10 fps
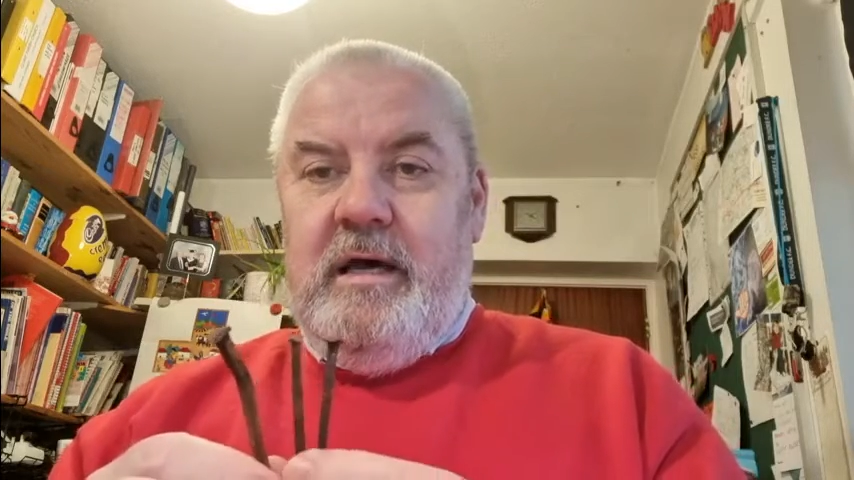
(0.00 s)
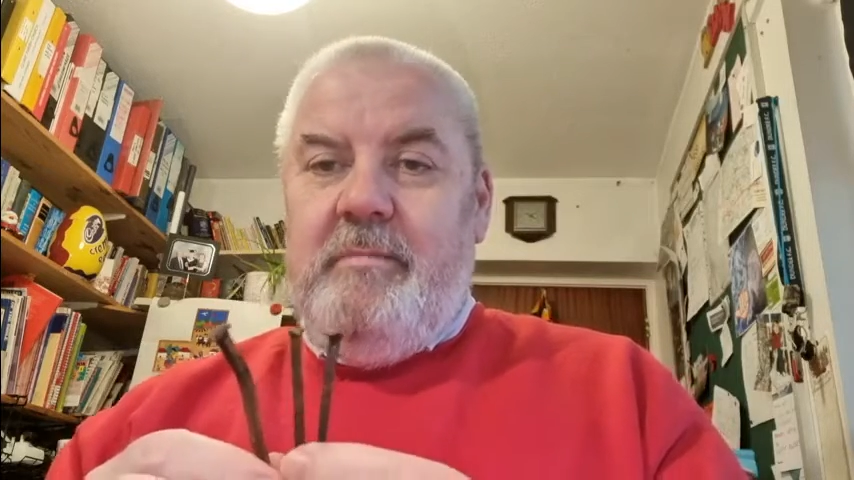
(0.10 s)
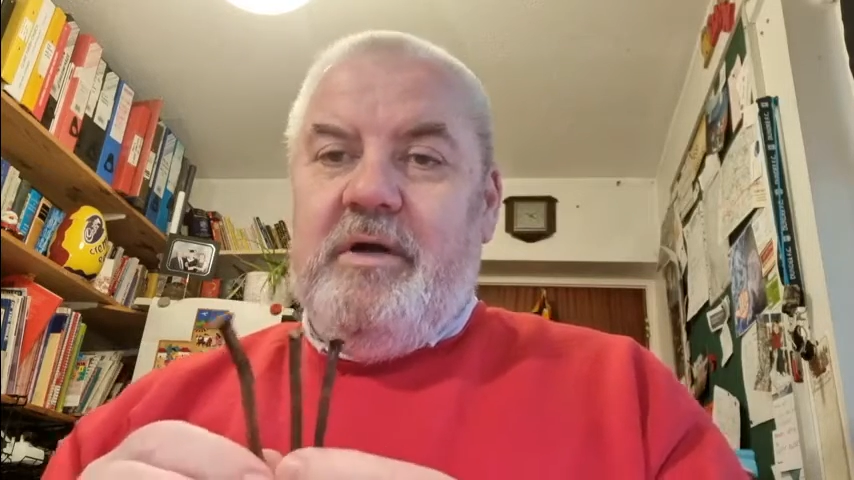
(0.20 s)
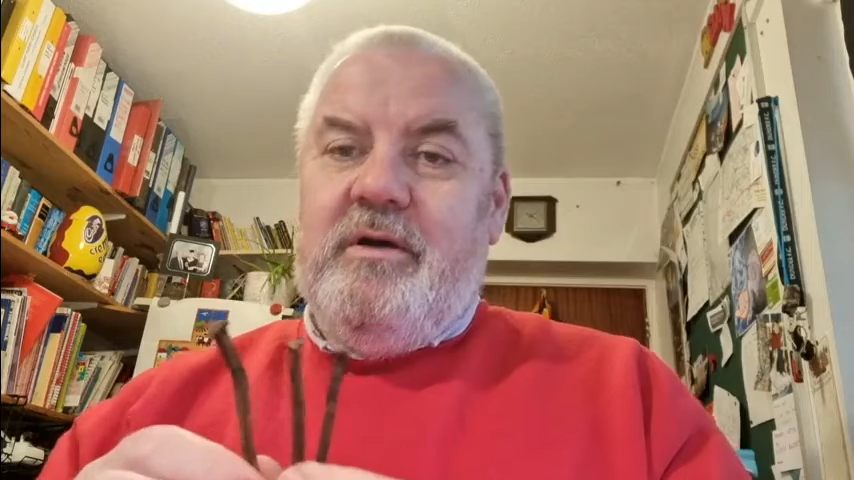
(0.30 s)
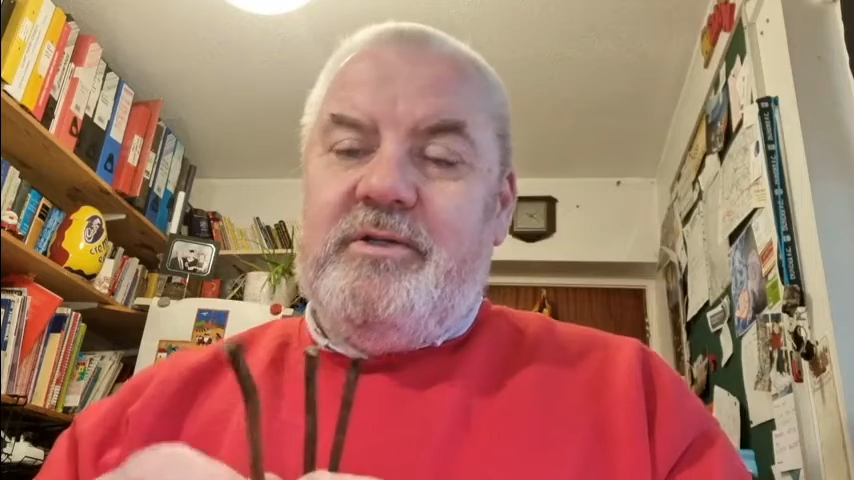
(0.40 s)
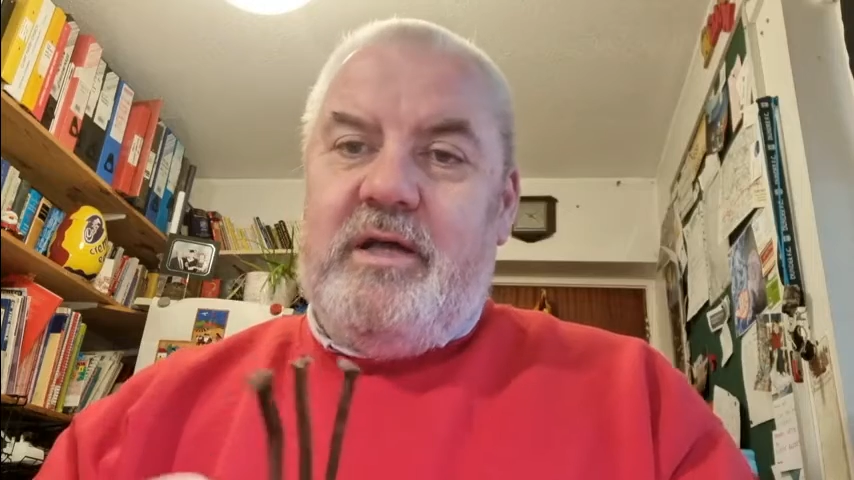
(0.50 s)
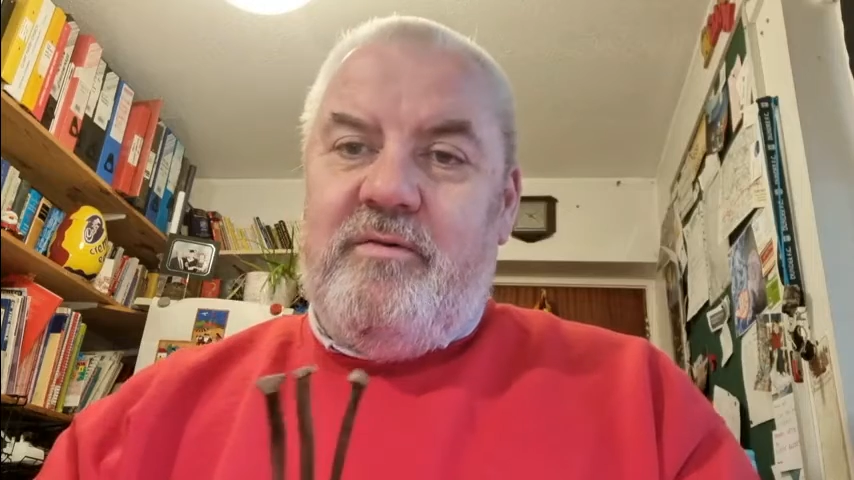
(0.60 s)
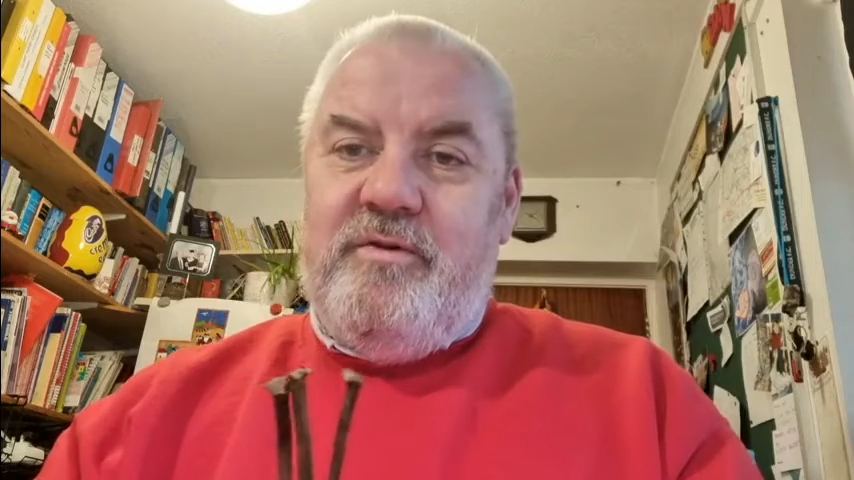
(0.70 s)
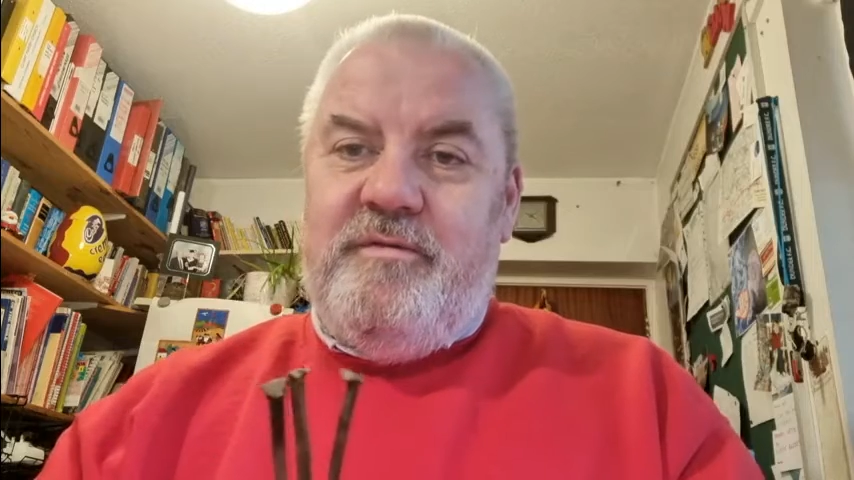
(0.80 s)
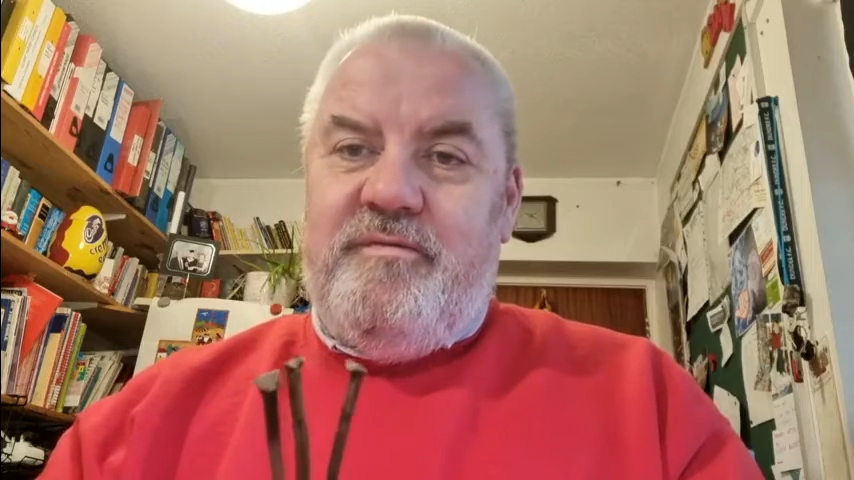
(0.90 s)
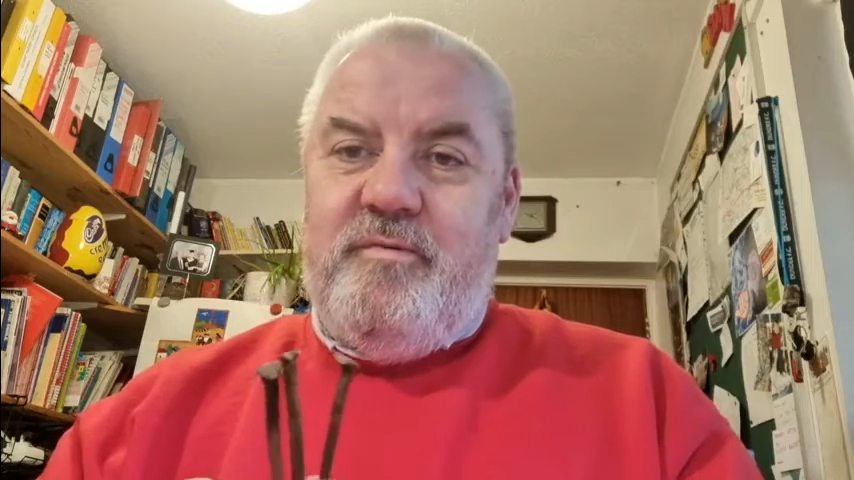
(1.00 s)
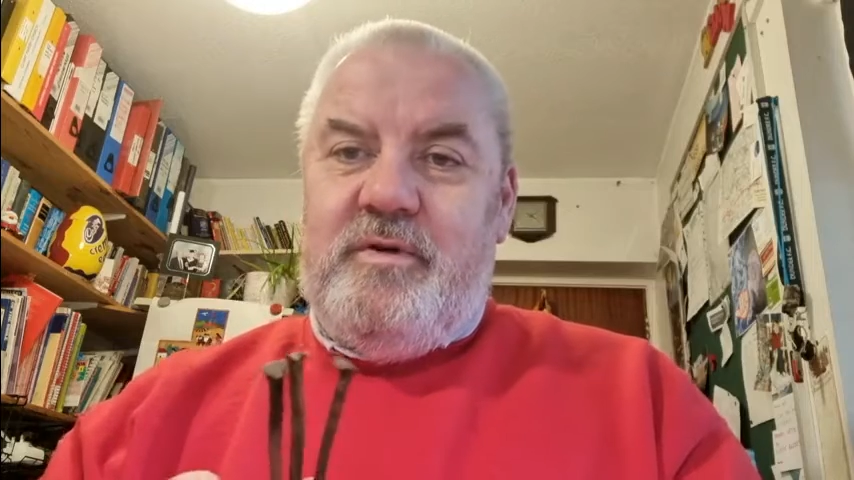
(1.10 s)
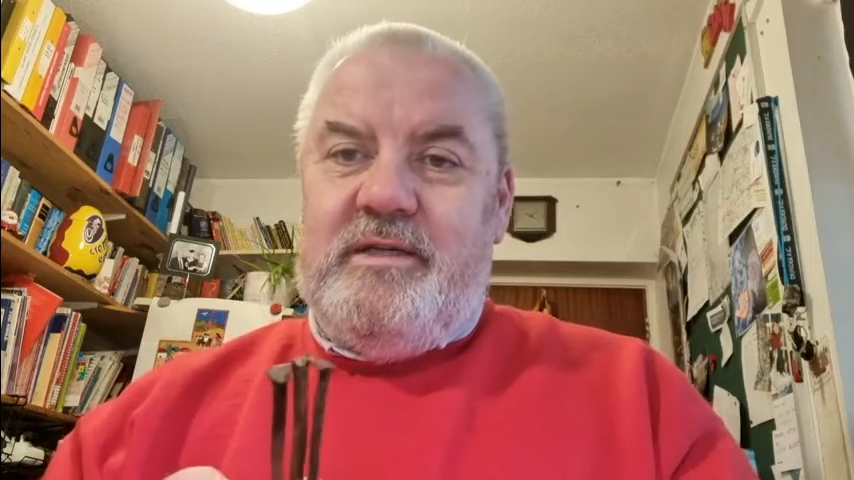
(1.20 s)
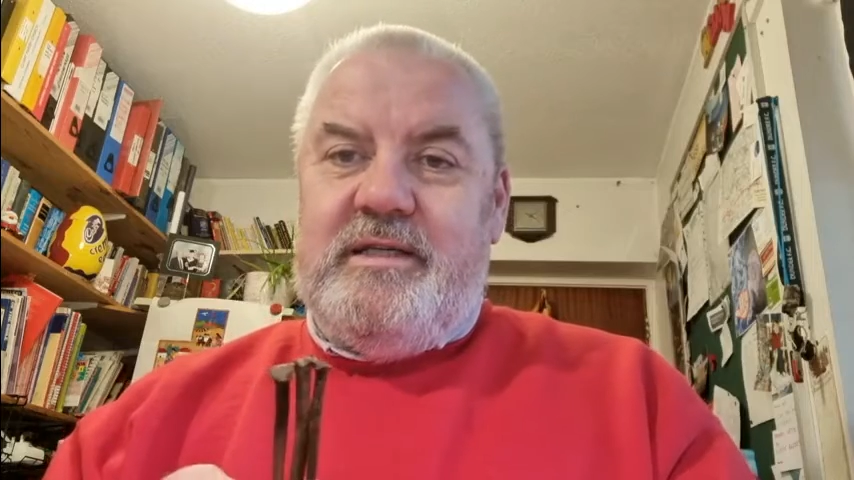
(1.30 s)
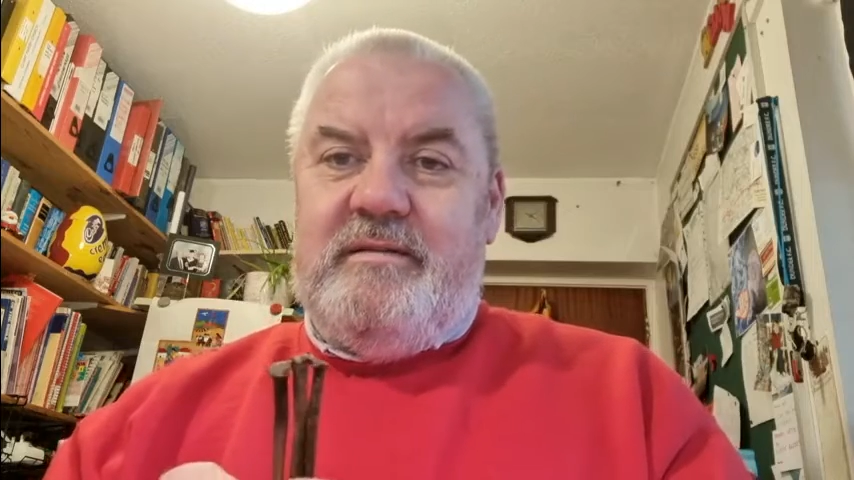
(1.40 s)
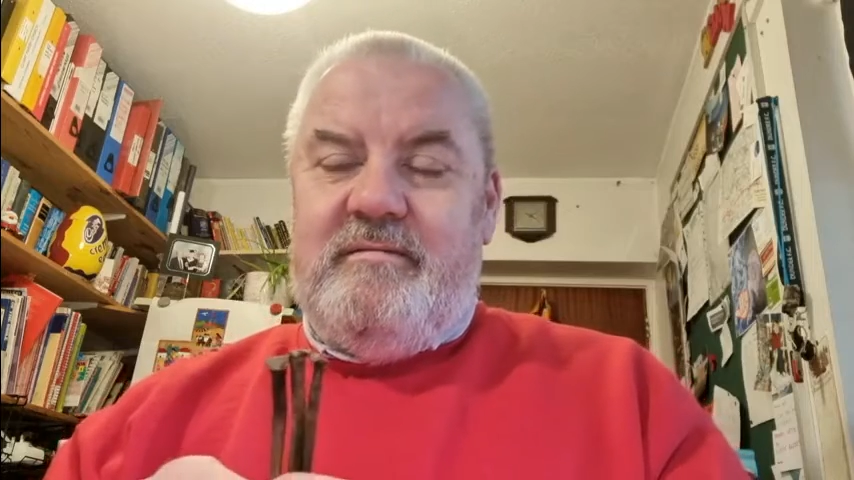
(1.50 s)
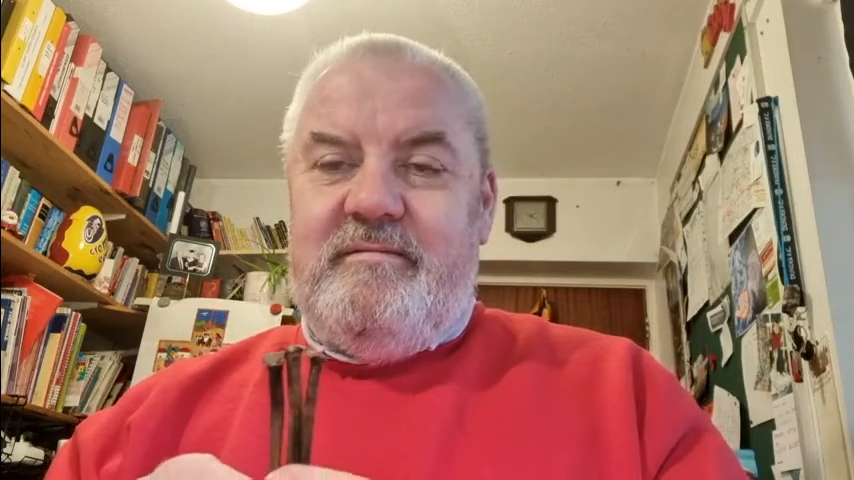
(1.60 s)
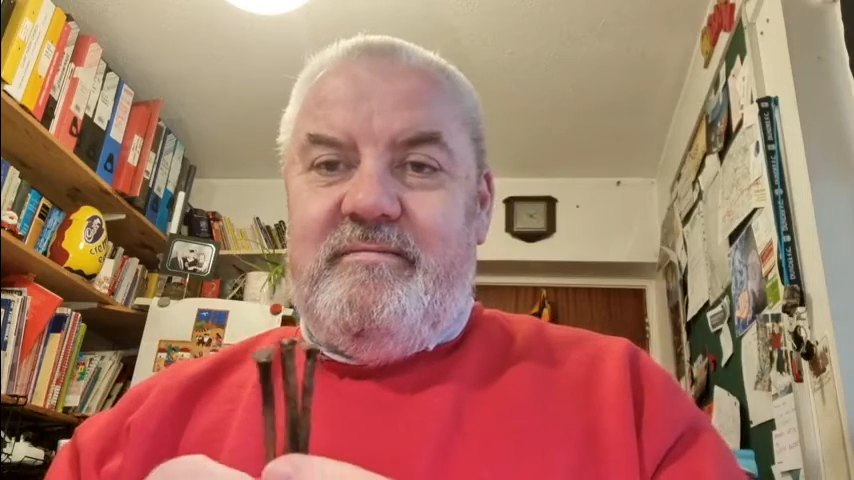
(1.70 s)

because our roof was